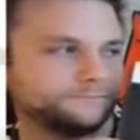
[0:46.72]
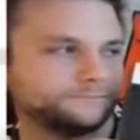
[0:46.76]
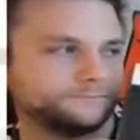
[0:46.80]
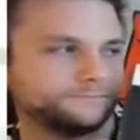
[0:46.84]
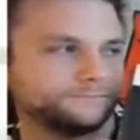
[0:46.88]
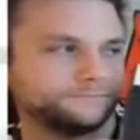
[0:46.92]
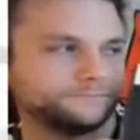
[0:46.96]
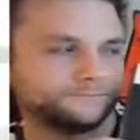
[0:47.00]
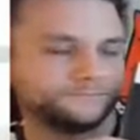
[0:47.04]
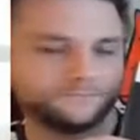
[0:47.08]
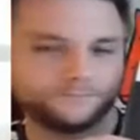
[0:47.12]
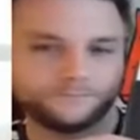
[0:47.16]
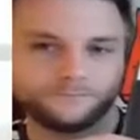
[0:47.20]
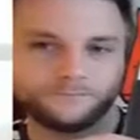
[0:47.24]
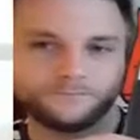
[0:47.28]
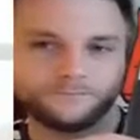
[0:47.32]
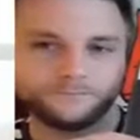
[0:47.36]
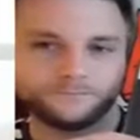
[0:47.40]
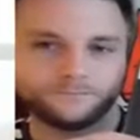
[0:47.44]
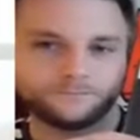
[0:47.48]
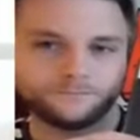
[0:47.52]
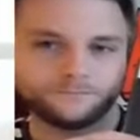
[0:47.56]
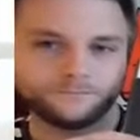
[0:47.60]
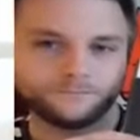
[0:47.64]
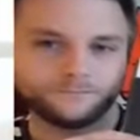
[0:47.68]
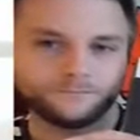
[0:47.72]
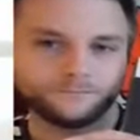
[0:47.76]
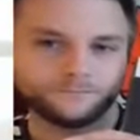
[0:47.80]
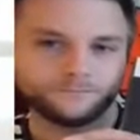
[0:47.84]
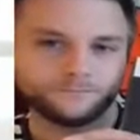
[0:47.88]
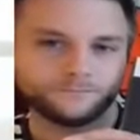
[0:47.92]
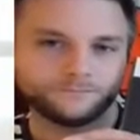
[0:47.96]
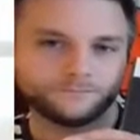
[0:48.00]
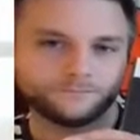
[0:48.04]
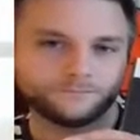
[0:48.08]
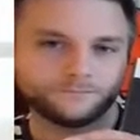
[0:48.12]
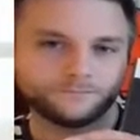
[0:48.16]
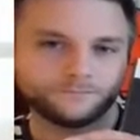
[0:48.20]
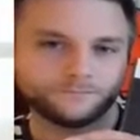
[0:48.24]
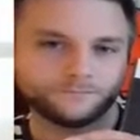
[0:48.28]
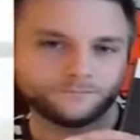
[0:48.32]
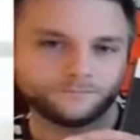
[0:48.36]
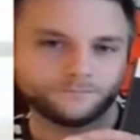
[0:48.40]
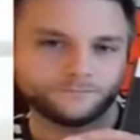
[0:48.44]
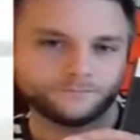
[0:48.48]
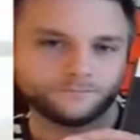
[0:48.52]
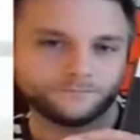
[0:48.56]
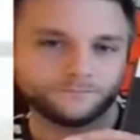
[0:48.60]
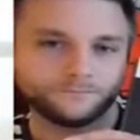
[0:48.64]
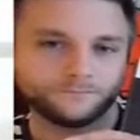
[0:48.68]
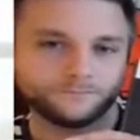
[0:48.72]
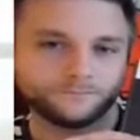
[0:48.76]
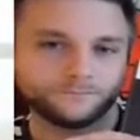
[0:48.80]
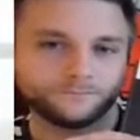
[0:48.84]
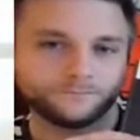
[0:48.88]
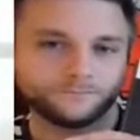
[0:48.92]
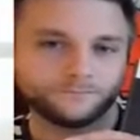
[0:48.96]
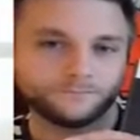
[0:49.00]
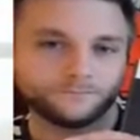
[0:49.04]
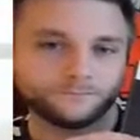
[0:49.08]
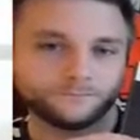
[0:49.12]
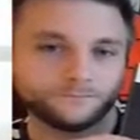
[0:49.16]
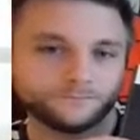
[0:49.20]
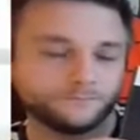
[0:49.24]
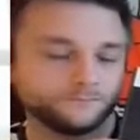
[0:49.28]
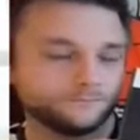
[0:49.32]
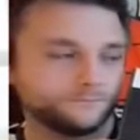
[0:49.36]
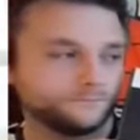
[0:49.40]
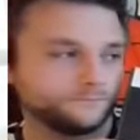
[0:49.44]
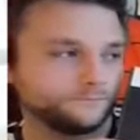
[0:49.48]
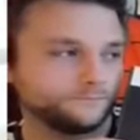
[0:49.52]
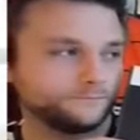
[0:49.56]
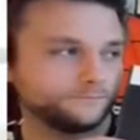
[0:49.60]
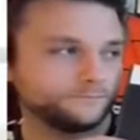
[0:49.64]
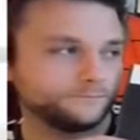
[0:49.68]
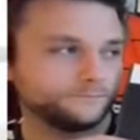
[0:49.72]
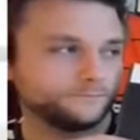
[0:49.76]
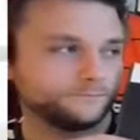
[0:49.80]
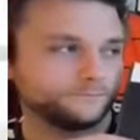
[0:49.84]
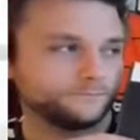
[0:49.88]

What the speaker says: (not speaking)